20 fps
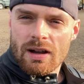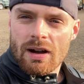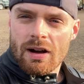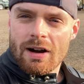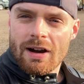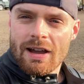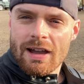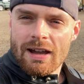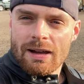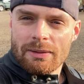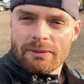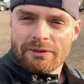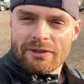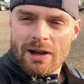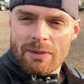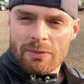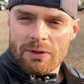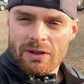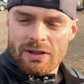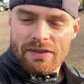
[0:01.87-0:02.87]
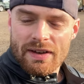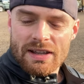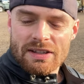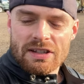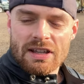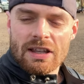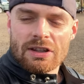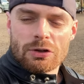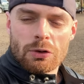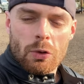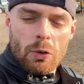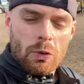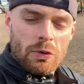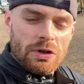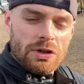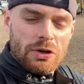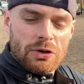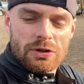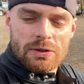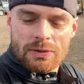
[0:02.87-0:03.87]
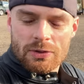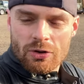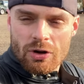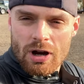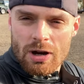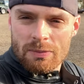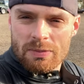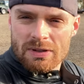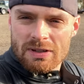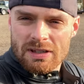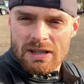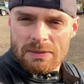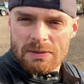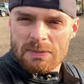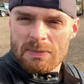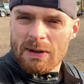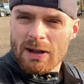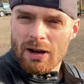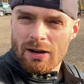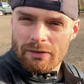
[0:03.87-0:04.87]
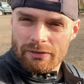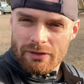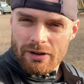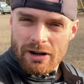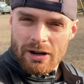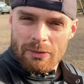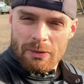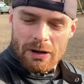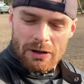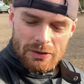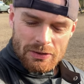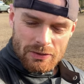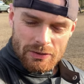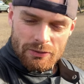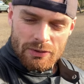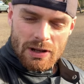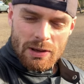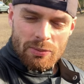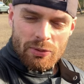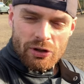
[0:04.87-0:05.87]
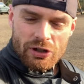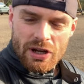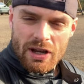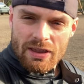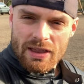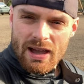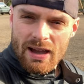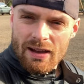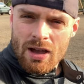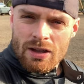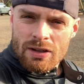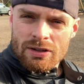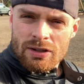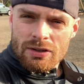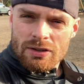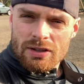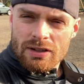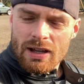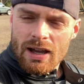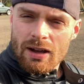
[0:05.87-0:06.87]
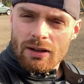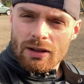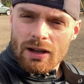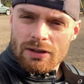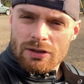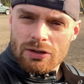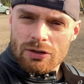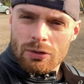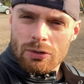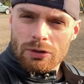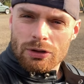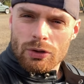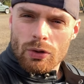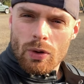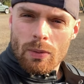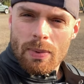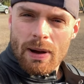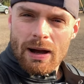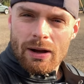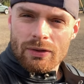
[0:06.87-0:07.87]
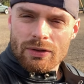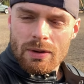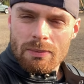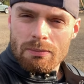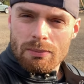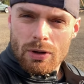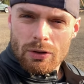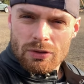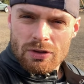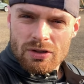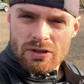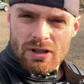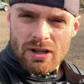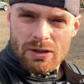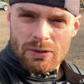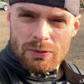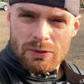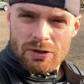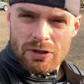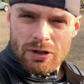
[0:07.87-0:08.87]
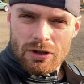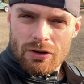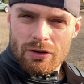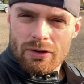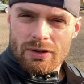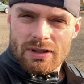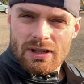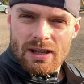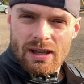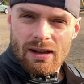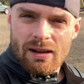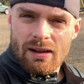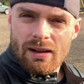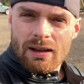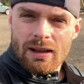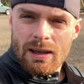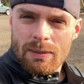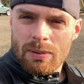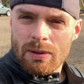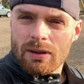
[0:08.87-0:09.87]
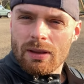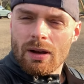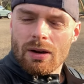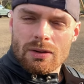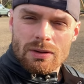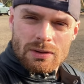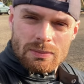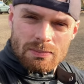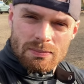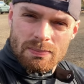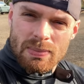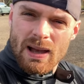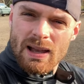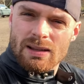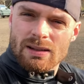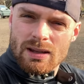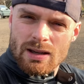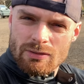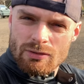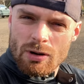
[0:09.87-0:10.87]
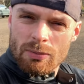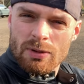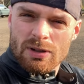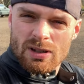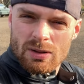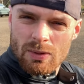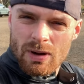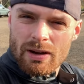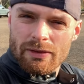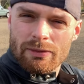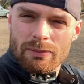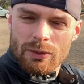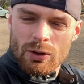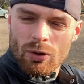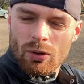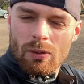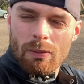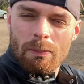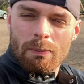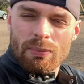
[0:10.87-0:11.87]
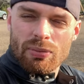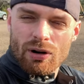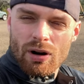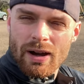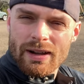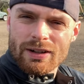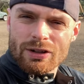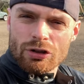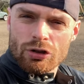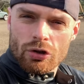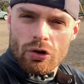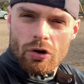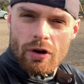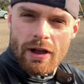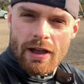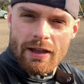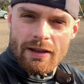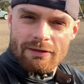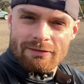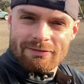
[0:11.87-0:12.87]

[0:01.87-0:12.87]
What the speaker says: I am Fabian. Thanks again to all the new subscribers. Seems to be going very well, so I really appreciate that. So today I'd like to talk to you about motorcycle security, keeping those pesky robbers away from your pride and joy.